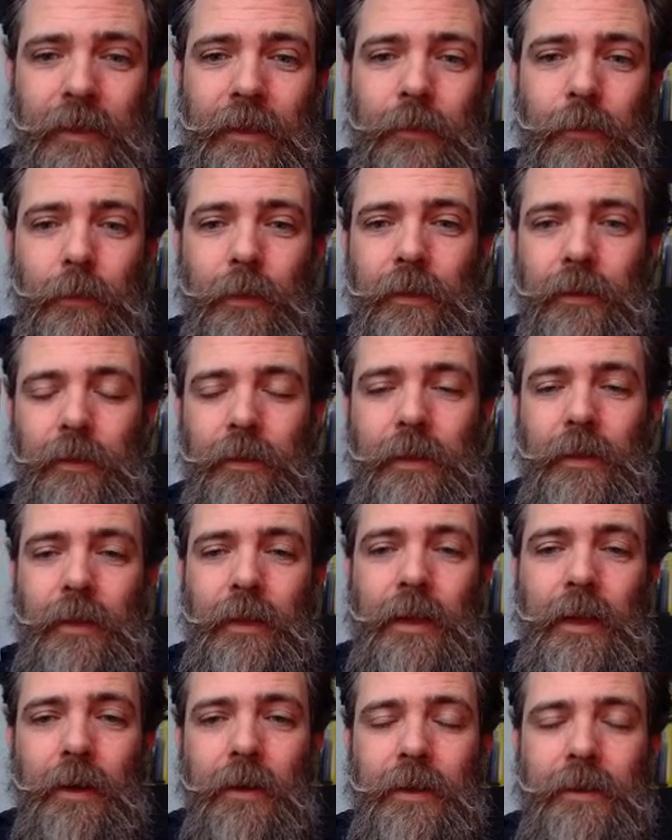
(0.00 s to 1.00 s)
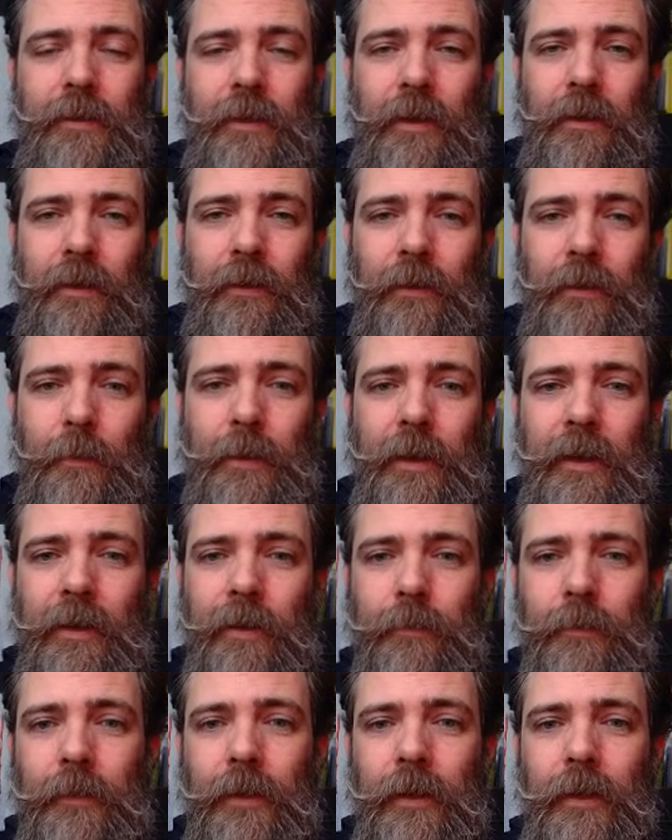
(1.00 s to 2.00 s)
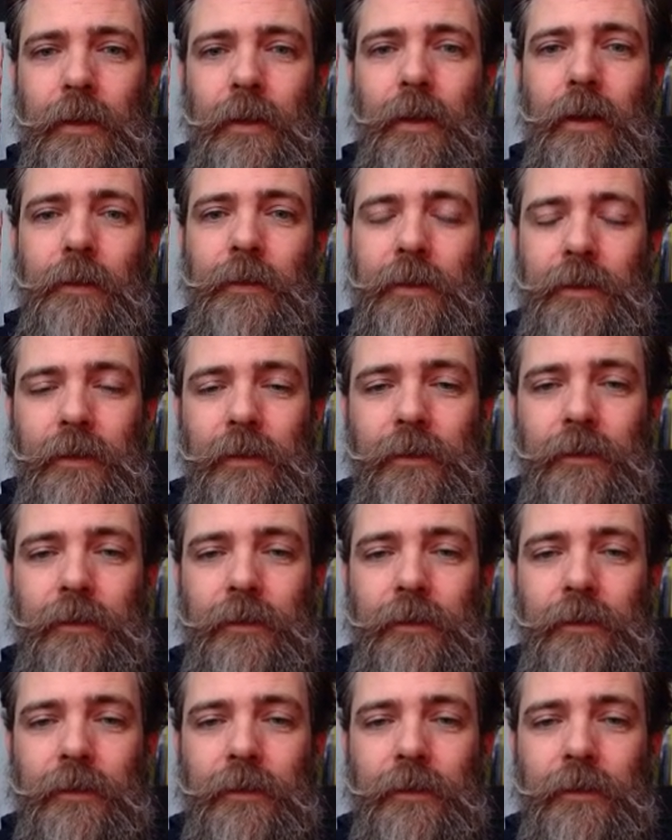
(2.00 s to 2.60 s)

and with the air intake on the bottom of it.